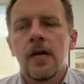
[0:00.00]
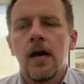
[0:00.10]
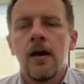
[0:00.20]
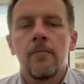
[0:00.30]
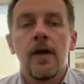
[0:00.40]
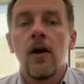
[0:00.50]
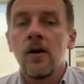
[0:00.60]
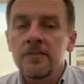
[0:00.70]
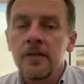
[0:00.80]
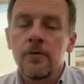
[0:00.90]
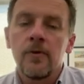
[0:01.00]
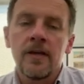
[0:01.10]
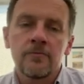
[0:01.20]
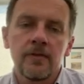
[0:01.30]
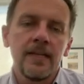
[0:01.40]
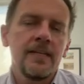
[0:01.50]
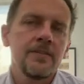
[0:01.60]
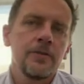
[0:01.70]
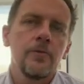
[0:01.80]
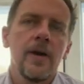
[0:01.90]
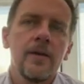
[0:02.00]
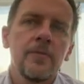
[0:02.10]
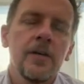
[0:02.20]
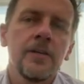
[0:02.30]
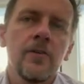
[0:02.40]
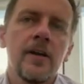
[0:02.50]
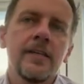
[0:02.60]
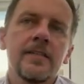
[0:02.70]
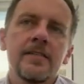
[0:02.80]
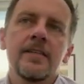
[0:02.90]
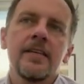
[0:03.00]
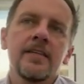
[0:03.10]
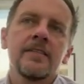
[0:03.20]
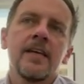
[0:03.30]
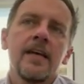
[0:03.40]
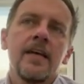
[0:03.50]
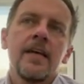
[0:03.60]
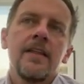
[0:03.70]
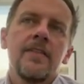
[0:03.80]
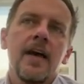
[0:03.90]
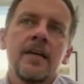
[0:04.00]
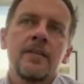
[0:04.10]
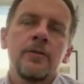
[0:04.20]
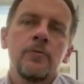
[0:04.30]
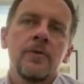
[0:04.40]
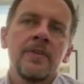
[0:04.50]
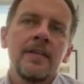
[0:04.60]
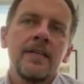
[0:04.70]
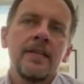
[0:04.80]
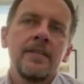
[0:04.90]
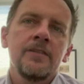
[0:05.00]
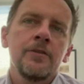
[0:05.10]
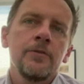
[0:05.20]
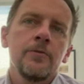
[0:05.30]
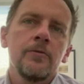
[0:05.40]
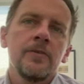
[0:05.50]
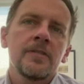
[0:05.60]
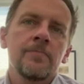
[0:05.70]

Also, as related to I am not your audience, is that you will then need to